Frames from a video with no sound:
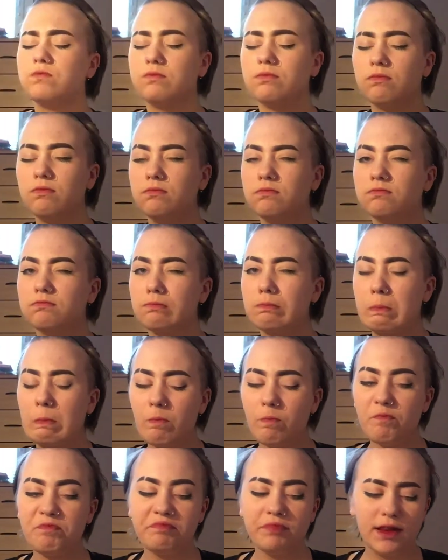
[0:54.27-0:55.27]
Oh my God.
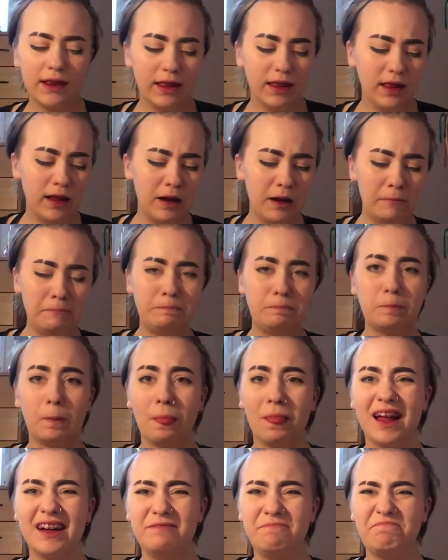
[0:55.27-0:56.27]

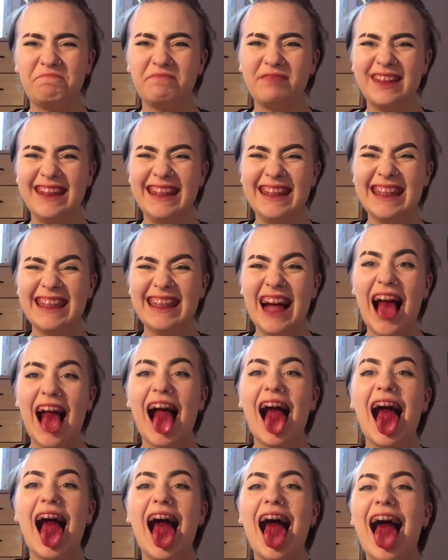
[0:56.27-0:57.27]
Yes.
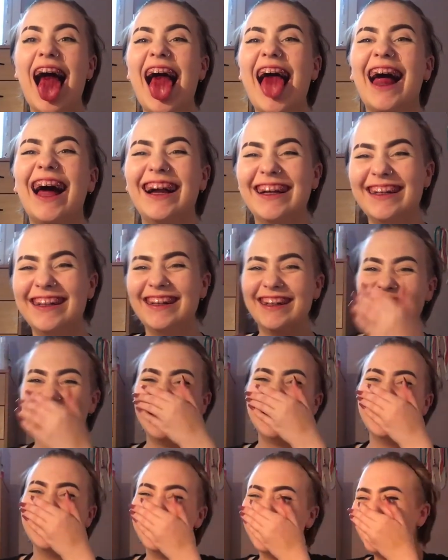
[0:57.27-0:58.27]
Oh,
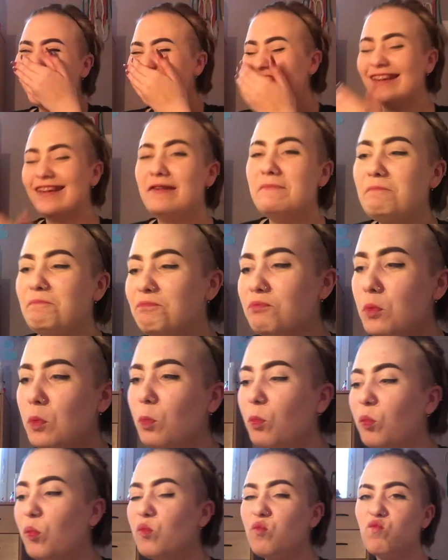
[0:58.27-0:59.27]
Jesus.
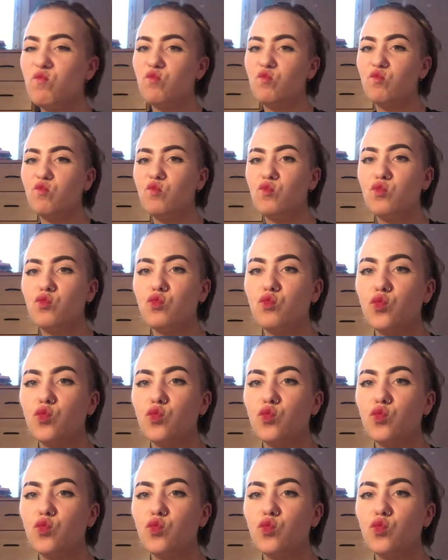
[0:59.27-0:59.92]
Okay.